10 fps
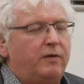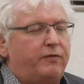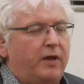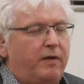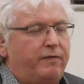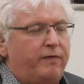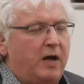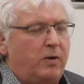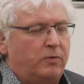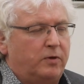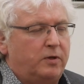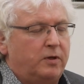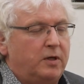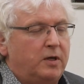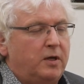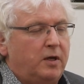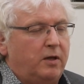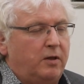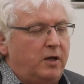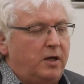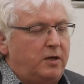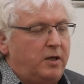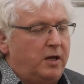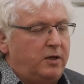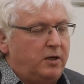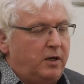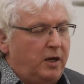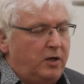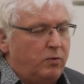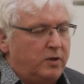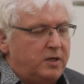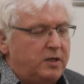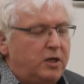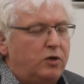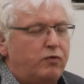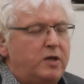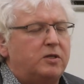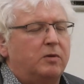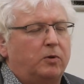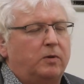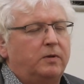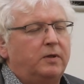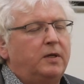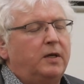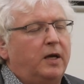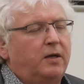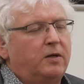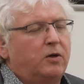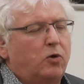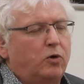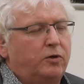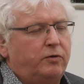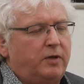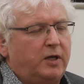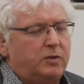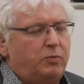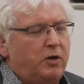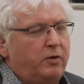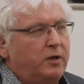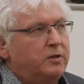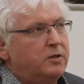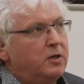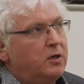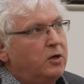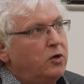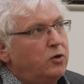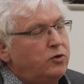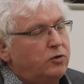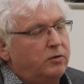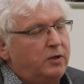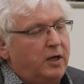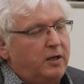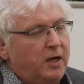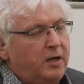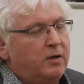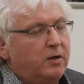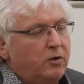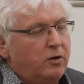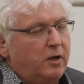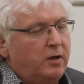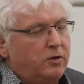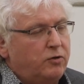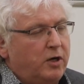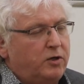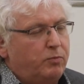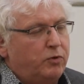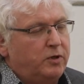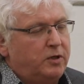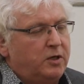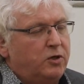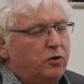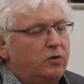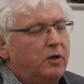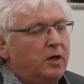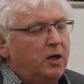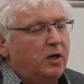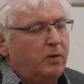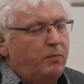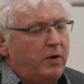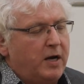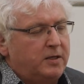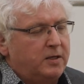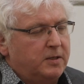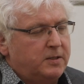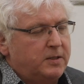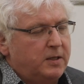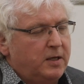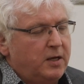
if they found that, that it was indeed reasonable and in accord with experience, should they then try to put it into practice?